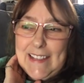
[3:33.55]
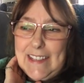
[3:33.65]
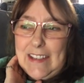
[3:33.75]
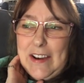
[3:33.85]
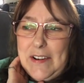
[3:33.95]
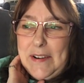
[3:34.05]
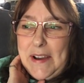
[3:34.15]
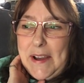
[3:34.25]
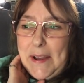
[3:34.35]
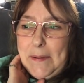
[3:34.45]
so
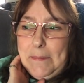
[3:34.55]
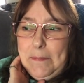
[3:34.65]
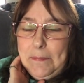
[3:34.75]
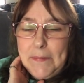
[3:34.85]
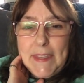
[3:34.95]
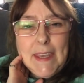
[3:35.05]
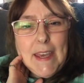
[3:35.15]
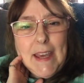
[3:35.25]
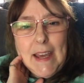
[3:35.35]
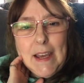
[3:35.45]
um,
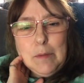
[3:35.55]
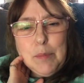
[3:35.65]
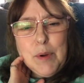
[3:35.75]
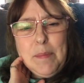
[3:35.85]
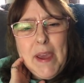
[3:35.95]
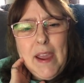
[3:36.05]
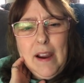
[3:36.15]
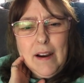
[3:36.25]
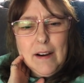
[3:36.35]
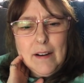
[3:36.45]
yeah,
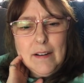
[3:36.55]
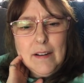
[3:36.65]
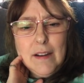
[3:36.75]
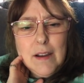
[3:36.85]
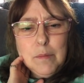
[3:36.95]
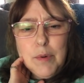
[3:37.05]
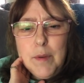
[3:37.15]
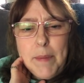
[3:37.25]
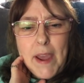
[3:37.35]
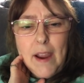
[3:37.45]
prepare,
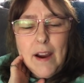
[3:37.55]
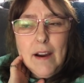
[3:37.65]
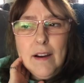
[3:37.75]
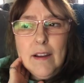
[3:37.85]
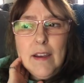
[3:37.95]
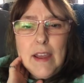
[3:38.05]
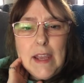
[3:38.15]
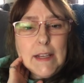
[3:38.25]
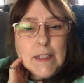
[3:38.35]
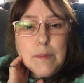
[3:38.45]
prepare,
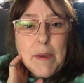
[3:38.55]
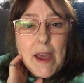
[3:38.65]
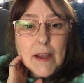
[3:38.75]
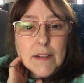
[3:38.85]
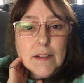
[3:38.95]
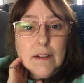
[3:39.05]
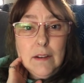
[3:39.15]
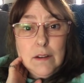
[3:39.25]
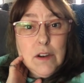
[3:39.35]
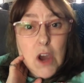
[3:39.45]
expect,
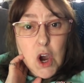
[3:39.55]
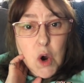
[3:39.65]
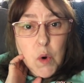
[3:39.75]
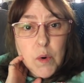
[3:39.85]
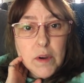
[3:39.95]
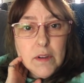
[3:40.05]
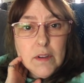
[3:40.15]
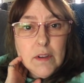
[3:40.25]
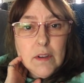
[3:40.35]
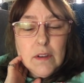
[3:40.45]
know.
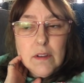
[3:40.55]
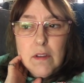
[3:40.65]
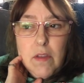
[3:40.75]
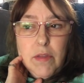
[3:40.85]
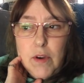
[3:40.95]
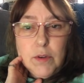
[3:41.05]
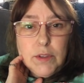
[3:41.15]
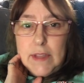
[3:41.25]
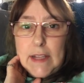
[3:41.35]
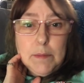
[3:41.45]

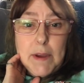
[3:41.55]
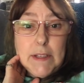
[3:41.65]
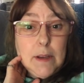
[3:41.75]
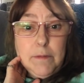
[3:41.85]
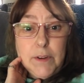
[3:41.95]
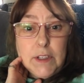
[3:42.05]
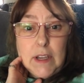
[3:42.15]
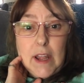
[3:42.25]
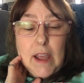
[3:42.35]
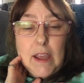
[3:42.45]
Those that's my tip for
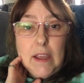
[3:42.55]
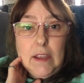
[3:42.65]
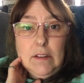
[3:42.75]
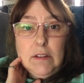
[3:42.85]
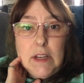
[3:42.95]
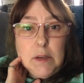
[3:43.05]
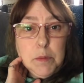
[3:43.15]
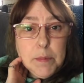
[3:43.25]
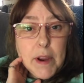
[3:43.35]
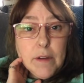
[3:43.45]
today. You need to
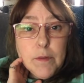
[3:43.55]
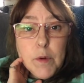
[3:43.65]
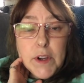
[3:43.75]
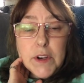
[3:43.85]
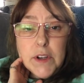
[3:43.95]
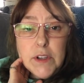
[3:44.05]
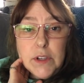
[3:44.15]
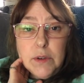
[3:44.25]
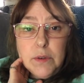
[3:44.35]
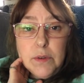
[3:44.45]
prepare for what you're going to
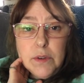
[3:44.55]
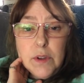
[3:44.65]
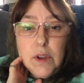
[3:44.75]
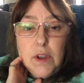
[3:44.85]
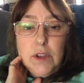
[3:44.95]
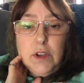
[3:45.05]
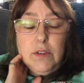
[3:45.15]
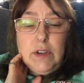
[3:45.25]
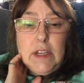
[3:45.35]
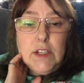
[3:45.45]
do.
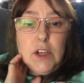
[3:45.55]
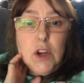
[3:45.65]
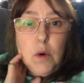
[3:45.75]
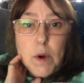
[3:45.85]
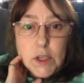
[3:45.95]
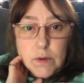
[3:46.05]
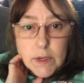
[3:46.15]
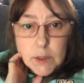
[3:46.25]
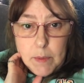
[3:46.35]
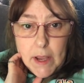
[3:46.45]
You need to know what to
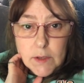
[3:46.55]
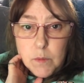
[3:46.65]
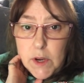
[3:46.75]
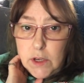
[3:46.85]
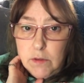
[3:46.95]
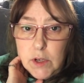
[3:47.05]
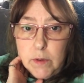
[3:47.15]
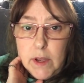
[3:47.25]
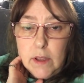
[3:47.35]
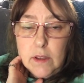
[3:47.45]
expect when you
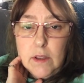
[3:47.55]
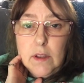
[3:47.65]
do it,